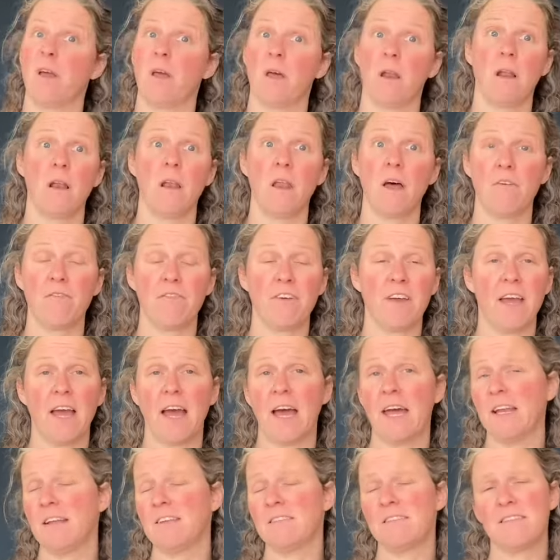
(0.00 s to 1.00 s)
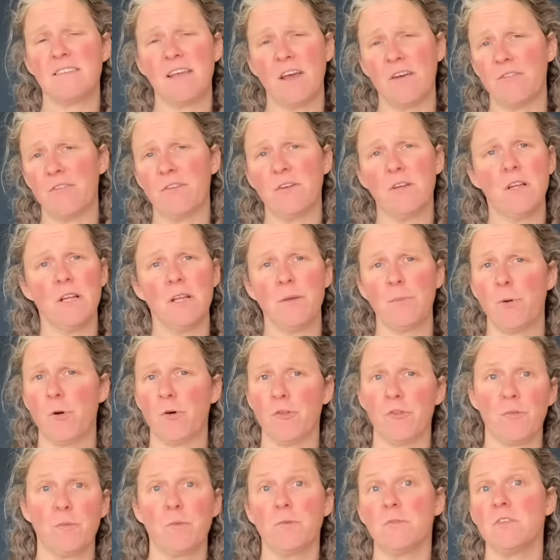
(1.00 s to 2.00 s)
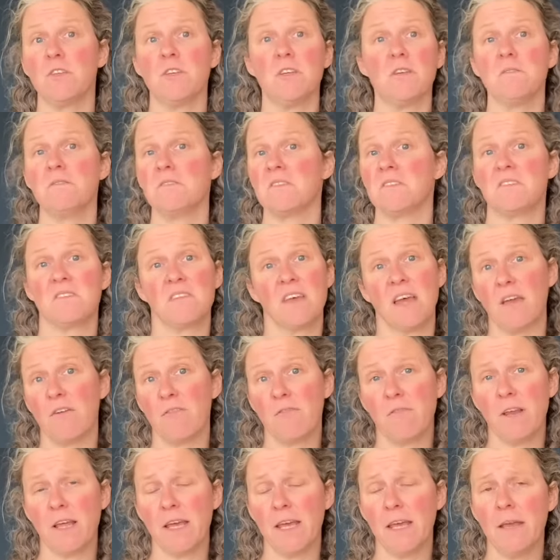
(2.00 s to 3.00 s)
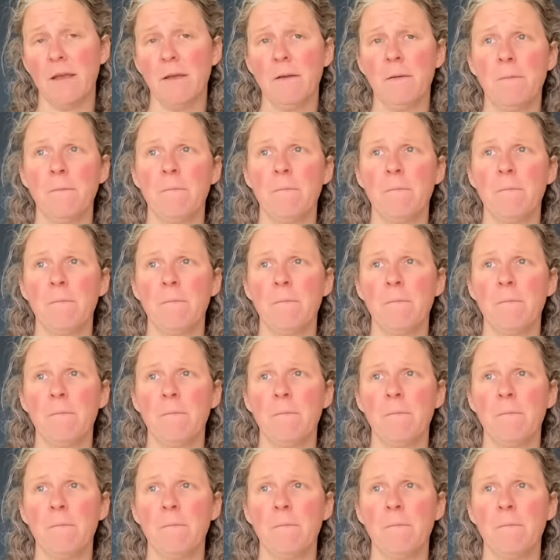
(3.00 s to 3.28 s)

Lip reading: going to love it and it's definitely possible to use it safely.